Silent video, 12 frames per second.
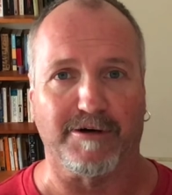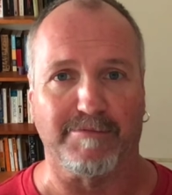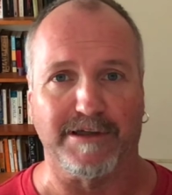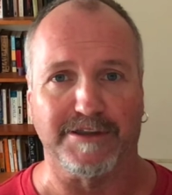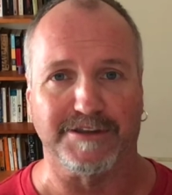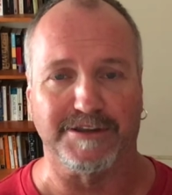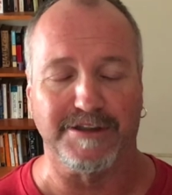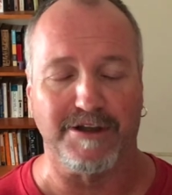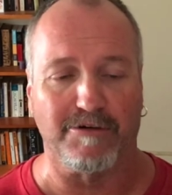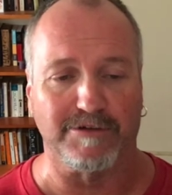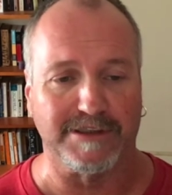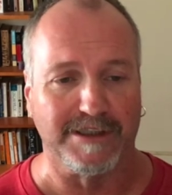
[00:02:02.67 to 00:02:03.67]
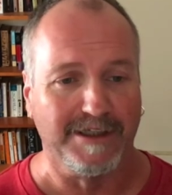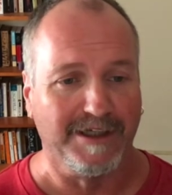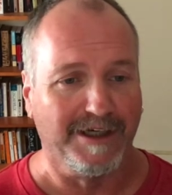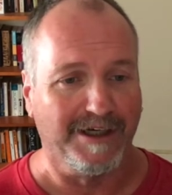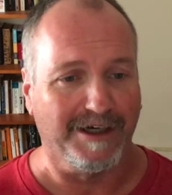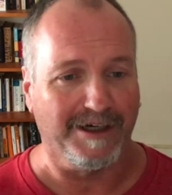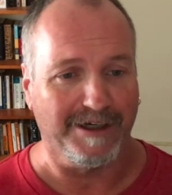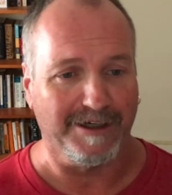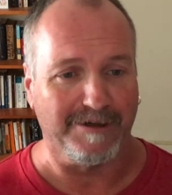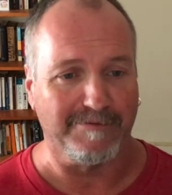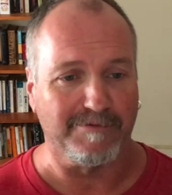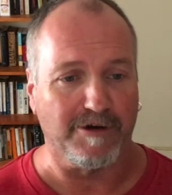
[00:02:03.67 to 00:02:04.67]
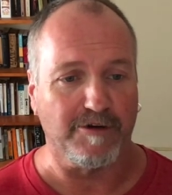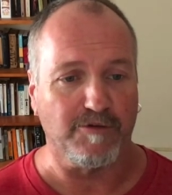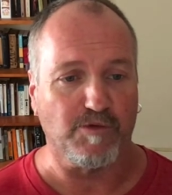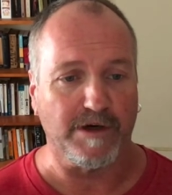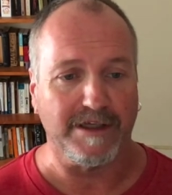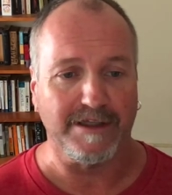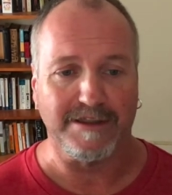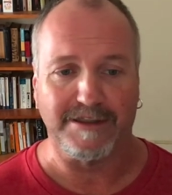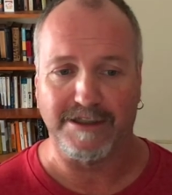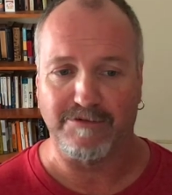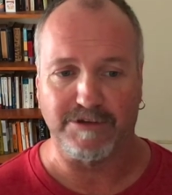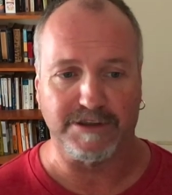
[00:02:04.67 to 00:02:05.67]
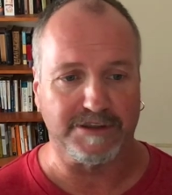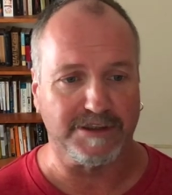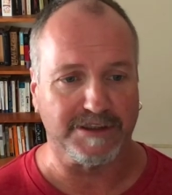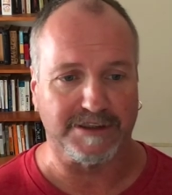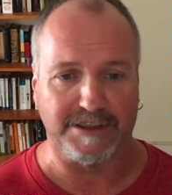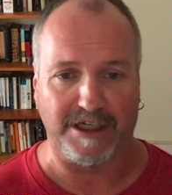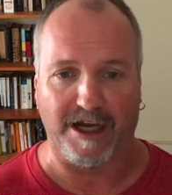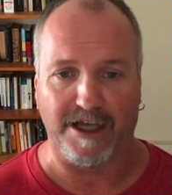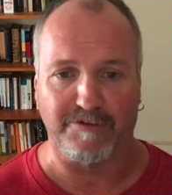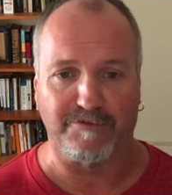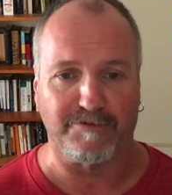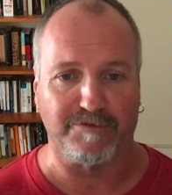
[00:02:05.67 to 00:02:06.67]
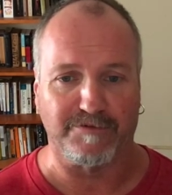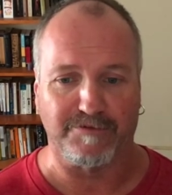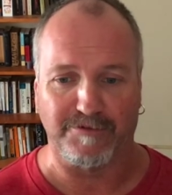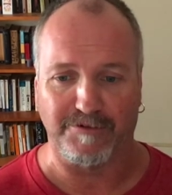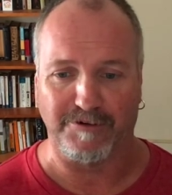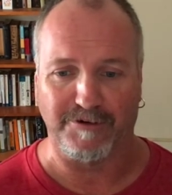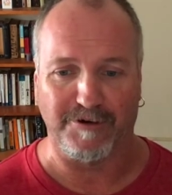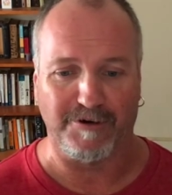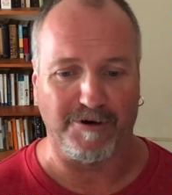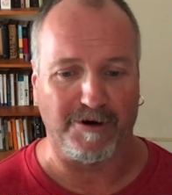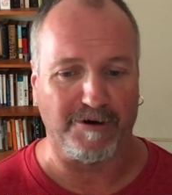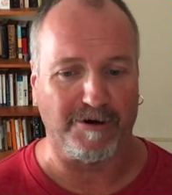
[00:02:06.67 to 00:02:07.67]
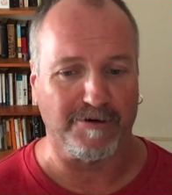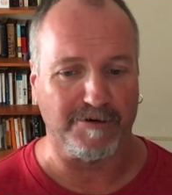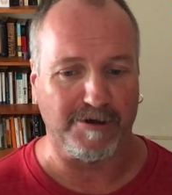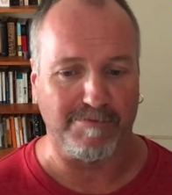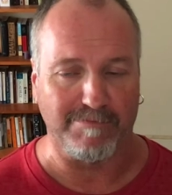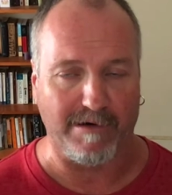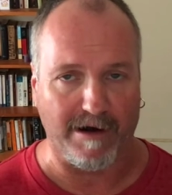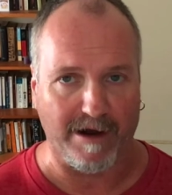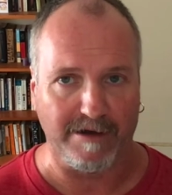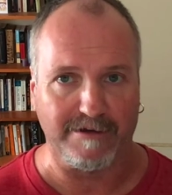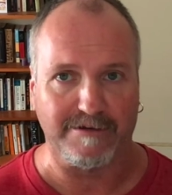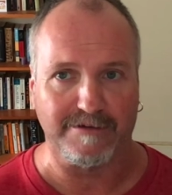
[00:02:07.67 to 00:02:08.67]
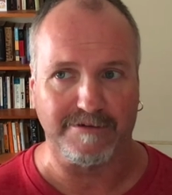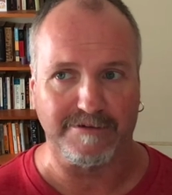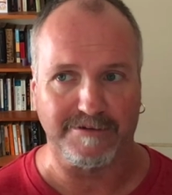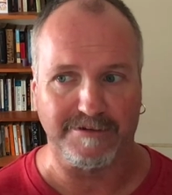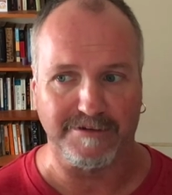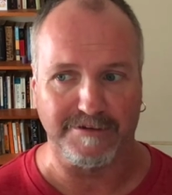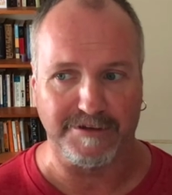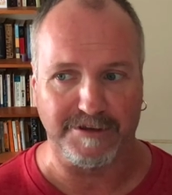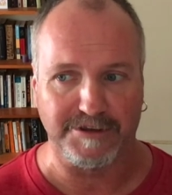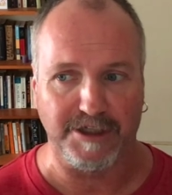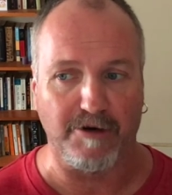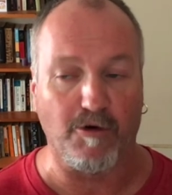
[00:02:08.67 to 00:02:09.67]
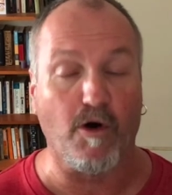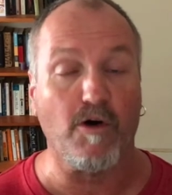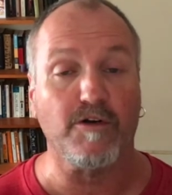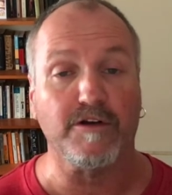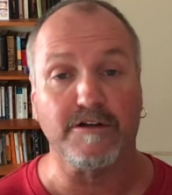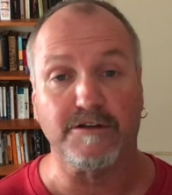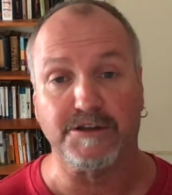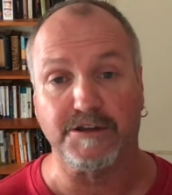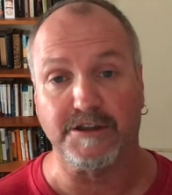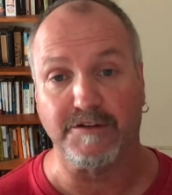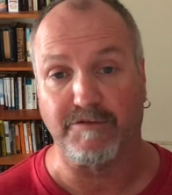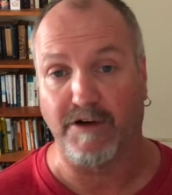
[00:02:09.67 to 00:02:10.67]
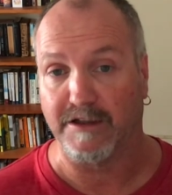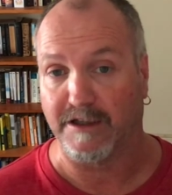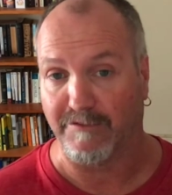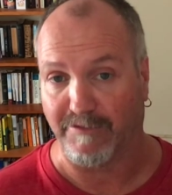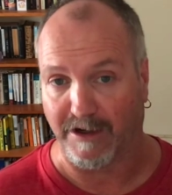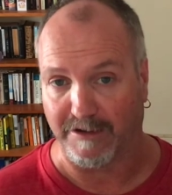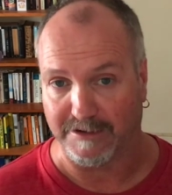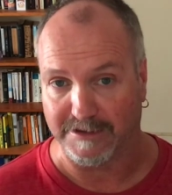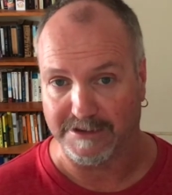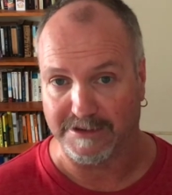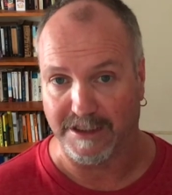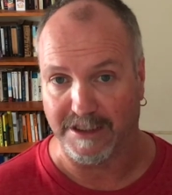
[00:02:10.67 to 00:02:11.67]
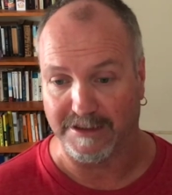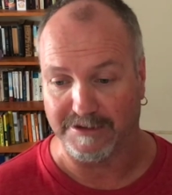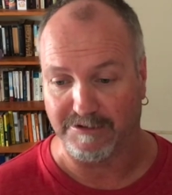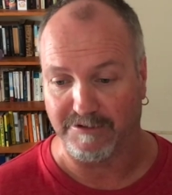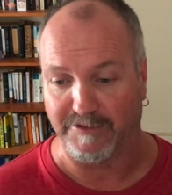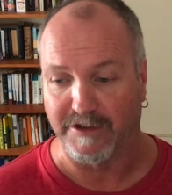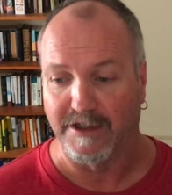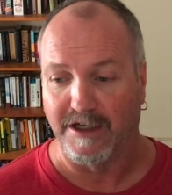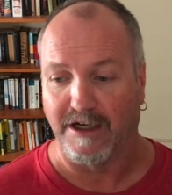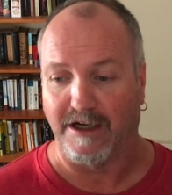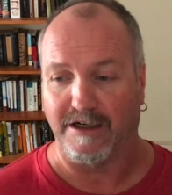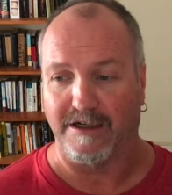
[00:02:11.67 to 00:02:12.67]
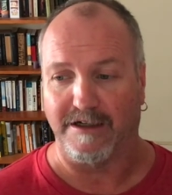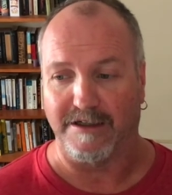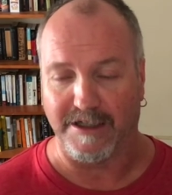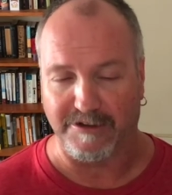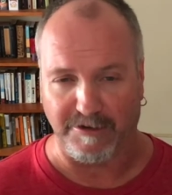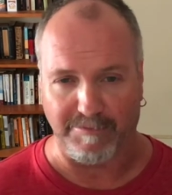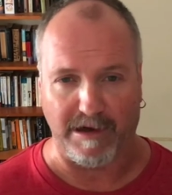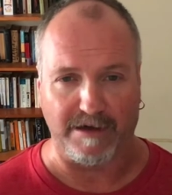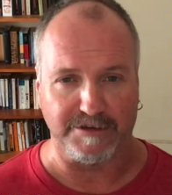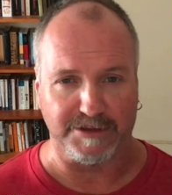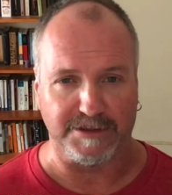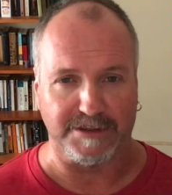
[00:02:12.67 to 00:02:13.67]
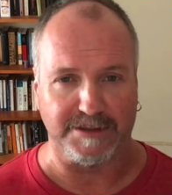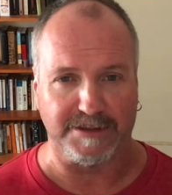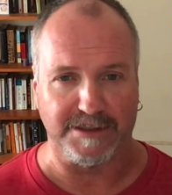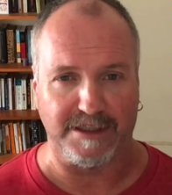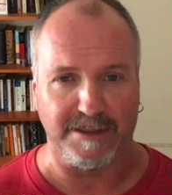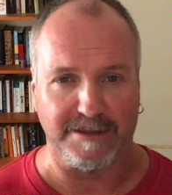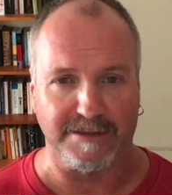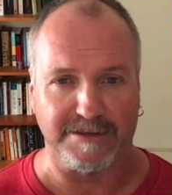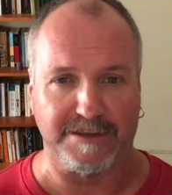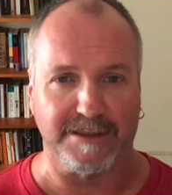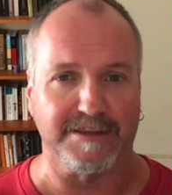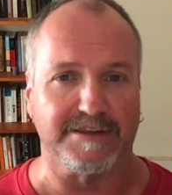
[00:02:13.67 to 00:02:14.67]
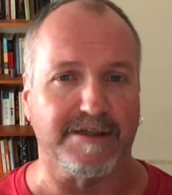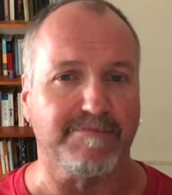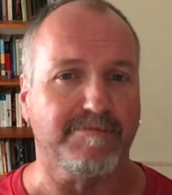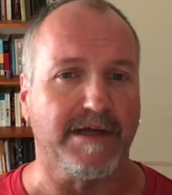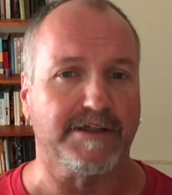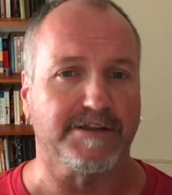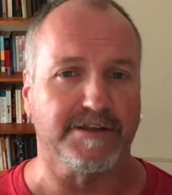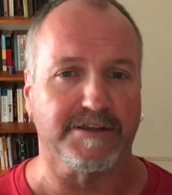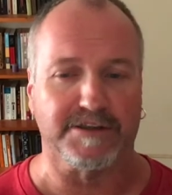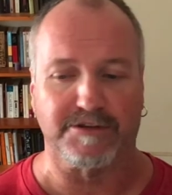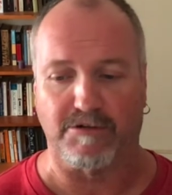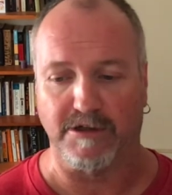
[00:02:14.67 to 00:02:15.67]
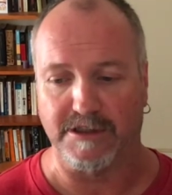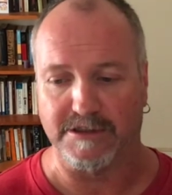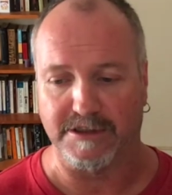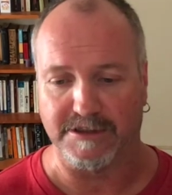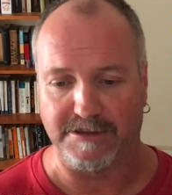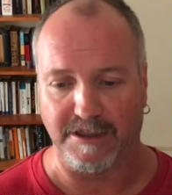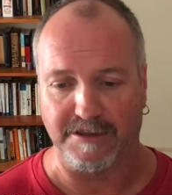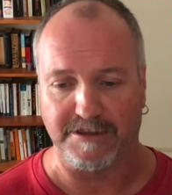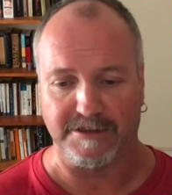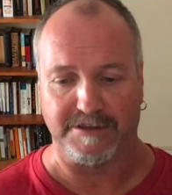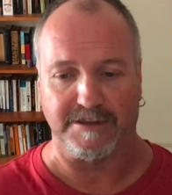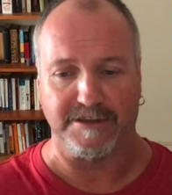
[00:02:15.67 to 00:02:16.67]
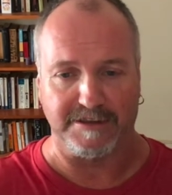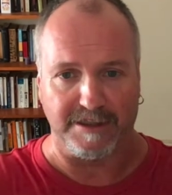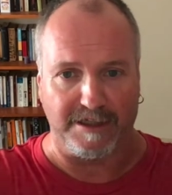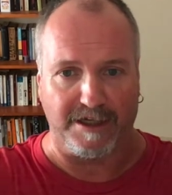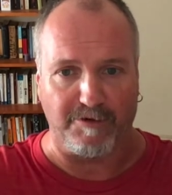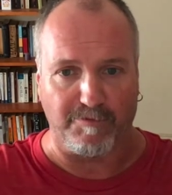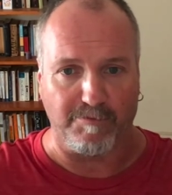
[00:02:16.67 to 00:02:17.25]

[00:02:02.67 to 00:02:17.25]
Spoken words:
pages in notes. What he did was just kind of compile literature, all the literature you could find on violence, and sort of anthropologists that study these things, and major historians that study these things, and then kind of